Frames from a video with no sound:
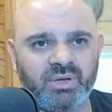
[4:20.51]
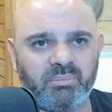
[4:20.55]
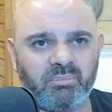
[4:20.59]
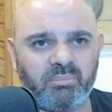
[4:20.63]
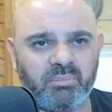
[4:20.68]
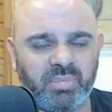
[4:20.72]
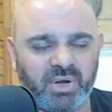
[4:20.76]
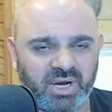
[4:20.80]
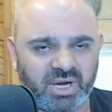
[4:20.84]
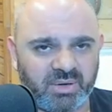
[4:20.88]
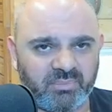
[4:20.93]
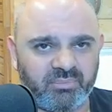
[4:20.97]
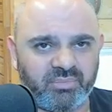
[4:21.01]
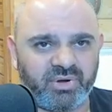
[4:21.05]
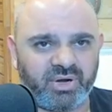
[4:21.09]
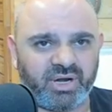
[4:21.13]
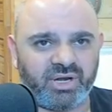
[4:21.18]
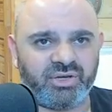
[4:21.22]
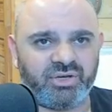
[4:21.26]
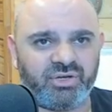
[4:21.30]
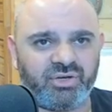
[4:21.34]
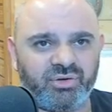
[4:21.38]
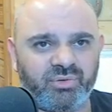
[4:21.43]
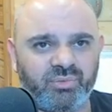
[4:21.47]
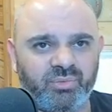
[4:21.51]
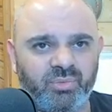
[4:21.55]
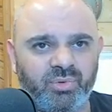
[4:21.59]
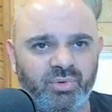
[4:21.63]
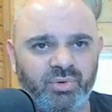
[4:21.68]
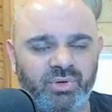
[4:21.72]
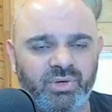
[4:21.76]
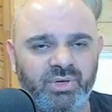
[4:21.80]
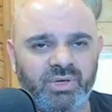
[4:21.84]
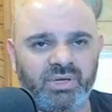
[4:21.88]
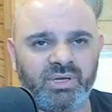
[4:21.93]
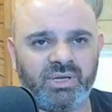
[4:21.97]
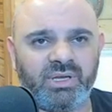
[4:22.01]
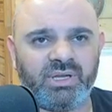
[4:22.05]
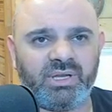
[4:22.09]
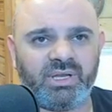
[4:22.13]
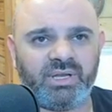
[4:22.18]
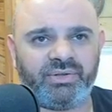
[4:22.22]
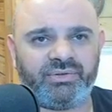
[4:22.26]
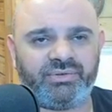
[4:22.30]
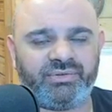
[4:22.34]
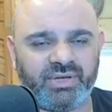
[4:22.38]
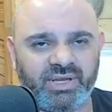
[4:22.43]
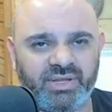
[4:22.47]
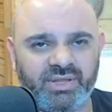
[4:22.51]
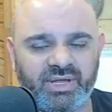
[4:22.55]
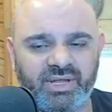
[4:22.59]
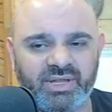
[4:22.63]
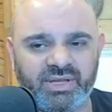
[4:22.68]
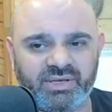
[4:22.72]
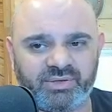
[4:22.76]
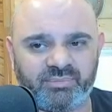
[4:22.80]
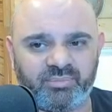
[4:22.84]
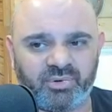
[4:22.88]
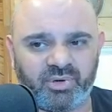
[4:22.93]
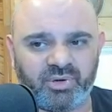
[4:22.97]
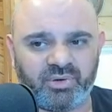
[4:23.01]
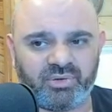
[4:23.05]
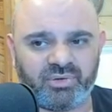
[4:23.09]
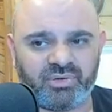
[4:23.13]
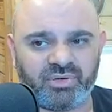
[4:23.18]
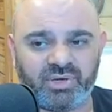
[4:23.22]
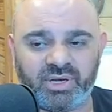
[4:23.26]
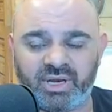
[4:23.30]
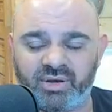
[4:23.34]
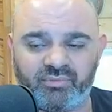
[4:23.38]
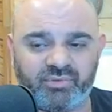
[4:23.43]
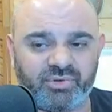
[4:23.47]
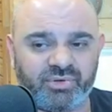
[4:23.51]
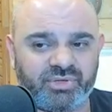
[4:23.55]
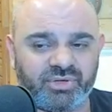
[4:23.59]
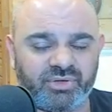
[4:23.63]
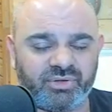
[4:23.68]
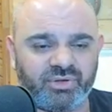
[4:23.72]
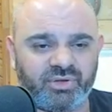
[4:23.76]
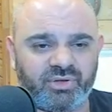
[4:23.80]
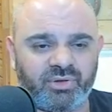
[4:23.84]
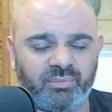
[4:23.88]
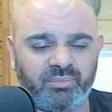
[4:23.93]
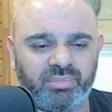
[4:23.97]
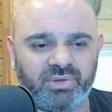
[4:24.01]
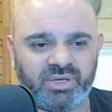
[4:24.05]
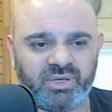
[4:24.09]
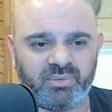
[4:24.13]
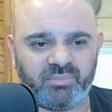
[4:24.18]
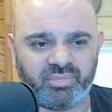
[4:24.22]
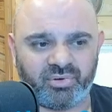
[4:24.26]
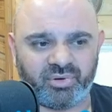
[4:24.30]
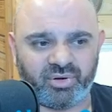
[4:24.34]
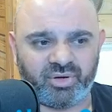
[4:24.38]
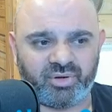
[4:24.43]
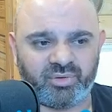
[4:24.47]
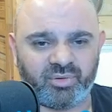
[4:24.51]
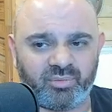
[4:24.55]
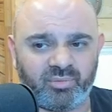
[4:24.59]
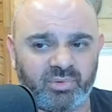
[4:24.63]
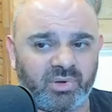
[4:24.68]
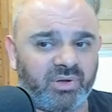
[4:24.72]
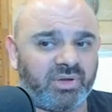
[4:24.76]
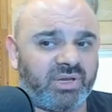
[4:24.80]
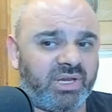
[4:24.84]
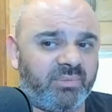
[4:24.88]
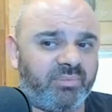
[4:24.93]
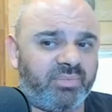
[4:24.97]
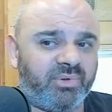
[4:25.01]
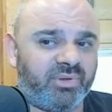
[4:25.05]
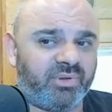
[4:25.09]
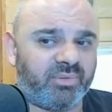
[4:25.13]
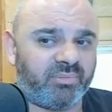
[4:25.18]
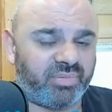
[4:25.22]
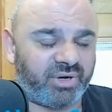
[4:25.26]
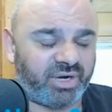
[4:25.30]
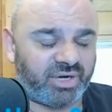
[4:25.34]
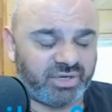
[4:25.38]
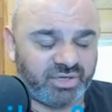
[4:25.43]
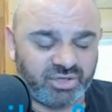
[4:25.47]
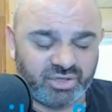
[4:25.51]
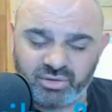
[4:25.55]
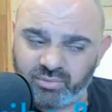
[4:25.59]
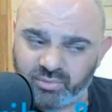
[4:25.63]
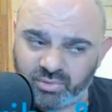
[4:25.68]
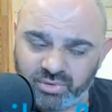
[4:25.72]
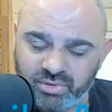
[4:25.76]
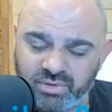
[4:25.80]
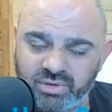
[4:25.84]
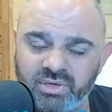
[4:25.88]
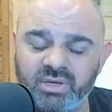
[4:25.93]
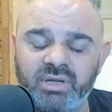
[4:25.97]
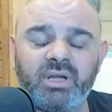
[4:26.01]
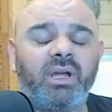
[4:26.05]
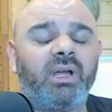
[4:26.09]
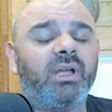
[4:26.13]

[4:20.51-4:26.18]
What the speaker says: buy a brand new one, say that it's broken and return the completely broken while keeping the brand new one.